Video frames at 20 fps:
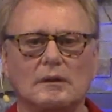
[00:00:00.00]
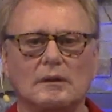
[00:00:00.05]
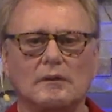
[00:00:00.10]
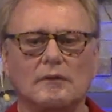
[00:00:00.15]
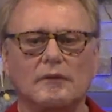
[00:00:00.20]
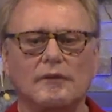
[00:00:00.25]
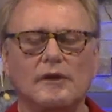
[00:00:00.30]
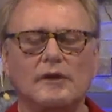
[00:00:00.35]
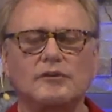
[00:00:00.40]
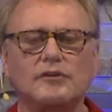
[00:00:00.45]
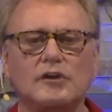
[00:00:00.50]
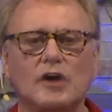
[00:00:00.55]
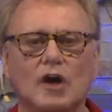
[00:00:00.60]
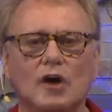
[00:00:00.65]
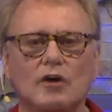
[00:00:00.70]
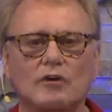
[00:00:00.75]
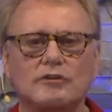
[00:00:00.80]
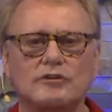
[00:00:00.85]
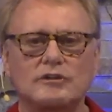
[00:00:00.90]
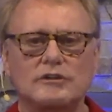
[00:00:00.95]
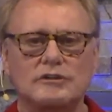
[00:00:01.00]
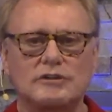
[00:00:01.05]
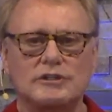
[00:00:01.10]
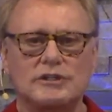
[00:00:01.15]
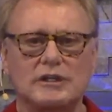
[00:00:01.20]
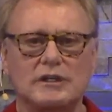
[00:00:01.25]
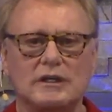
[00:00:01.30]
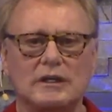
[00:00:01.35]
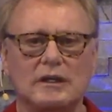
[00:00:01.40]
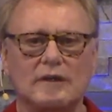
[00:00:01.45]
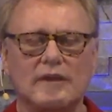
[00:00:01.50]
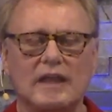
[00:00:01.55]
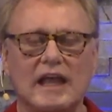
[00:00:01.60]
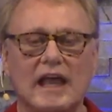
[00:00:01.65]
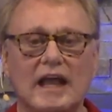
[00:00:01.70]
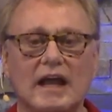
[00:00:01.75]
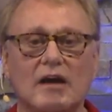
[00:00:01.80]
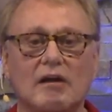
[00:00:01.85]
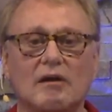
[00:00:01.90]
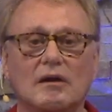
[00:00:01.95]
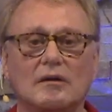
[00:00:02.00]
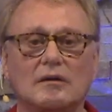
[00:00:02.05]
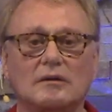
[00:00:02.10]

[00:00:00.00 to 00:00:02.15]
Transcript: There's an urgency in the air,